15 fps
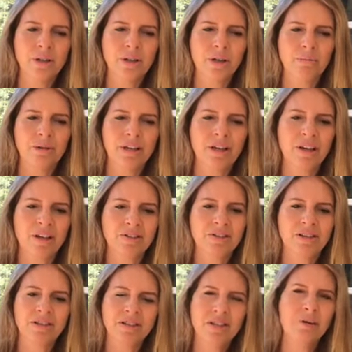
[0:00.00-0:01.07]
because
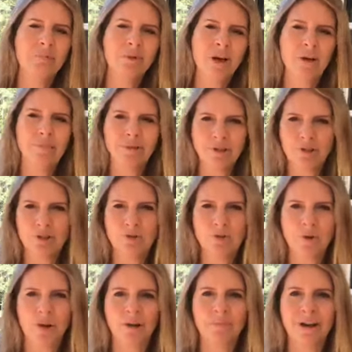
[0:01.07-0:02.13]
the temple had been
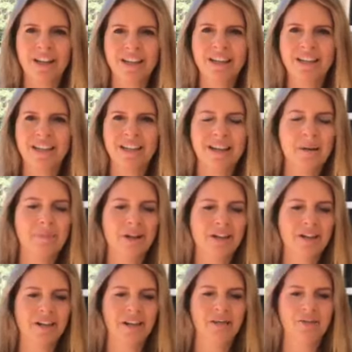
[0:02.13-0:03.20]
destroyed by King
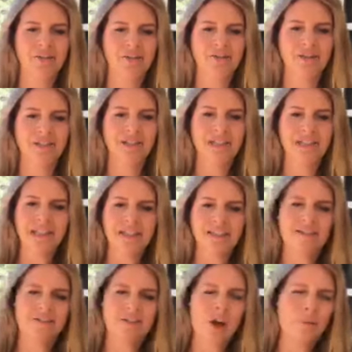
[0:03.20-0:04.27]
Nebuchadnezzar. The
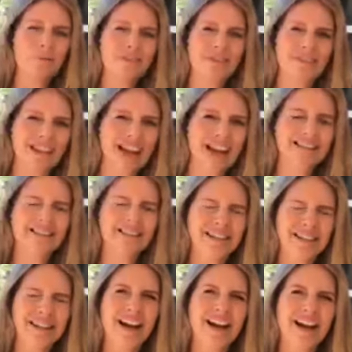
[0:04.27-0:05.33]
psalmist is asking
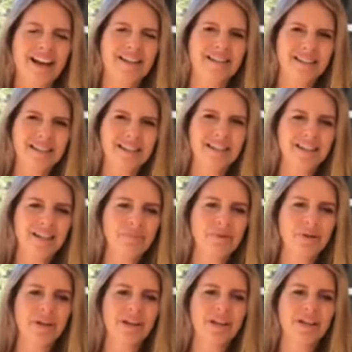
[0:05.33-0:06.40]
God to keep
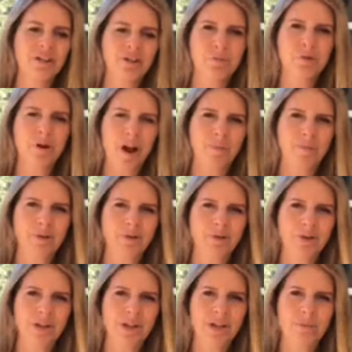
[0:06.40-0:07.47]
his promise,
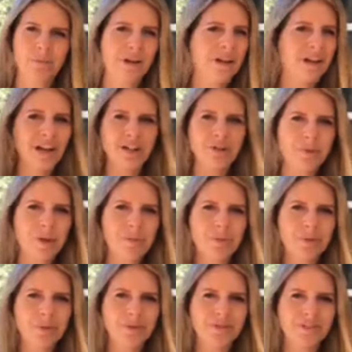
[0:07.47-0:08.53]
but God's
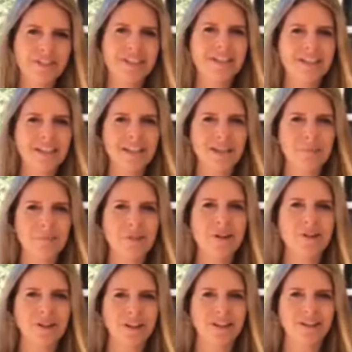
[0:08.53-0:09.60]
people didn't keep
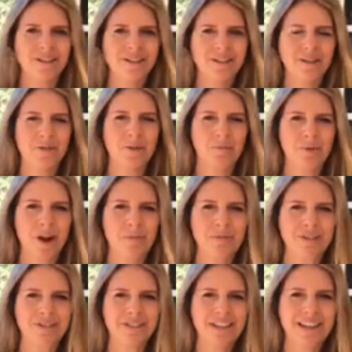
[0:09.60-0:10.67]
their end of the
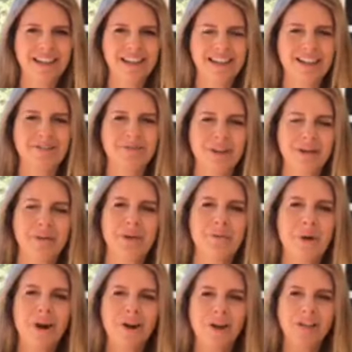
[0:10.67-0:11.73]
promise. It's funny, we
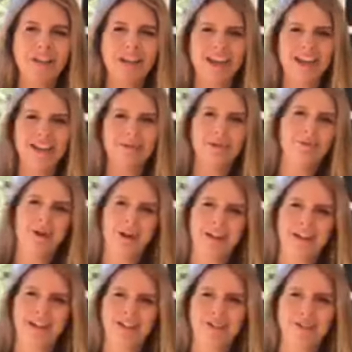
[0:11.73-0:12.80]
want our cake and we want to
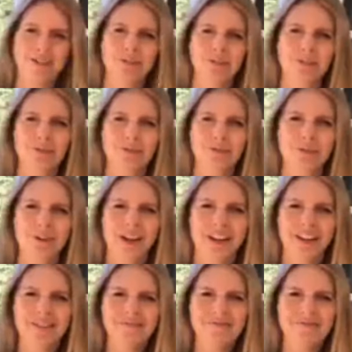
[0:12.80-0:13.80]
eat it too, right?